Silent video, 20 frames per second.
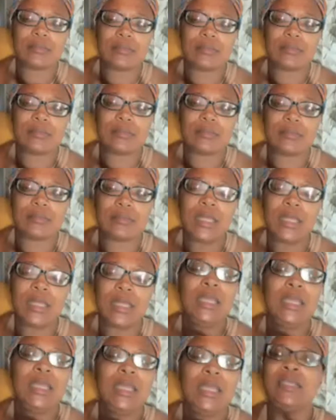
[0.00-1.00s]
It's to make
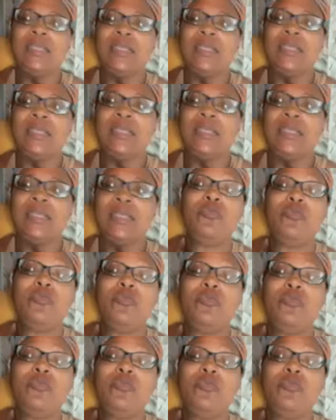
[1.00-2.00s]
you feel better
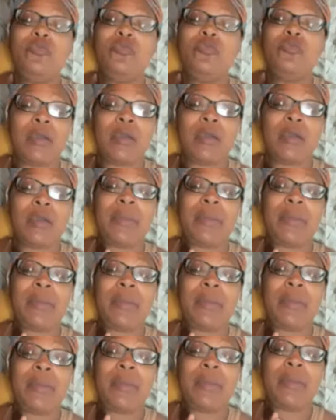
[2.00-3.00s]
about yourself.
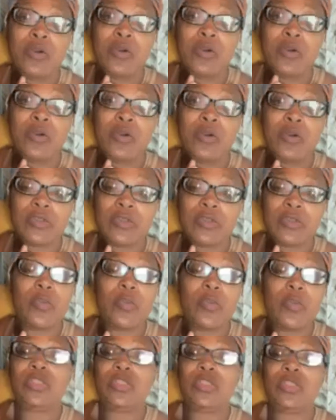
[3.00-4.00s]
When you talk
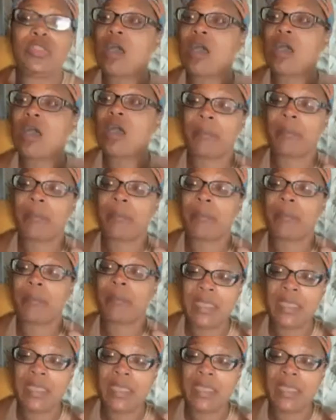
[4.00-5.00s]
about me, when
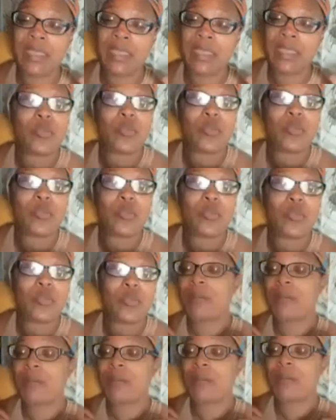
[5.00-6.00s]
you talk about my
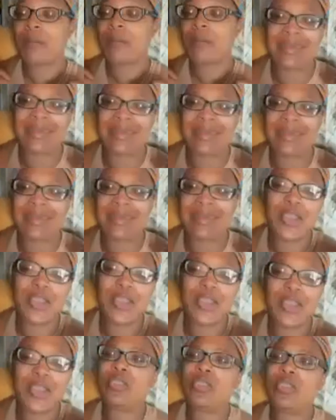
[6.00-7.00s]
neck, when you
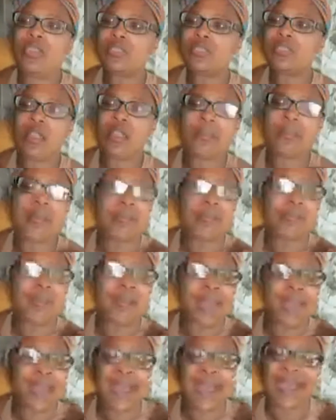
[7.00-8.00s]
talk about my eye,
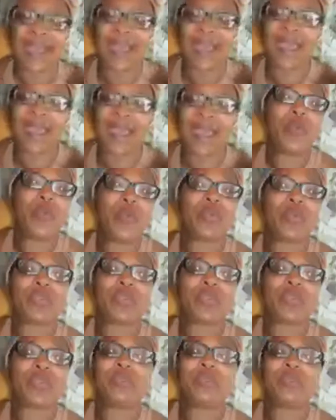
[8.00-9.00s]
when you talk about
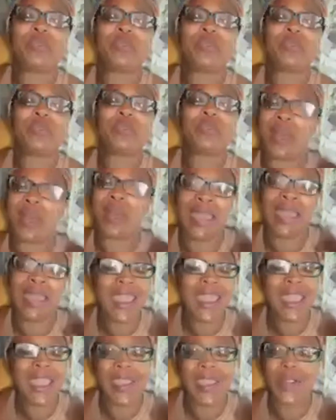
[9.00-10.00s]
my hair,
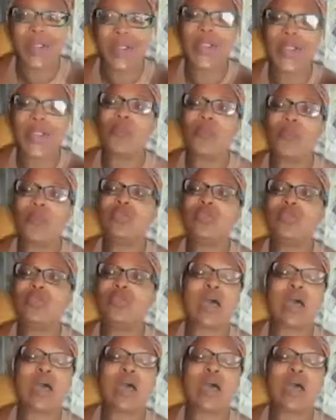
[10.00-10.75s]
when you talk about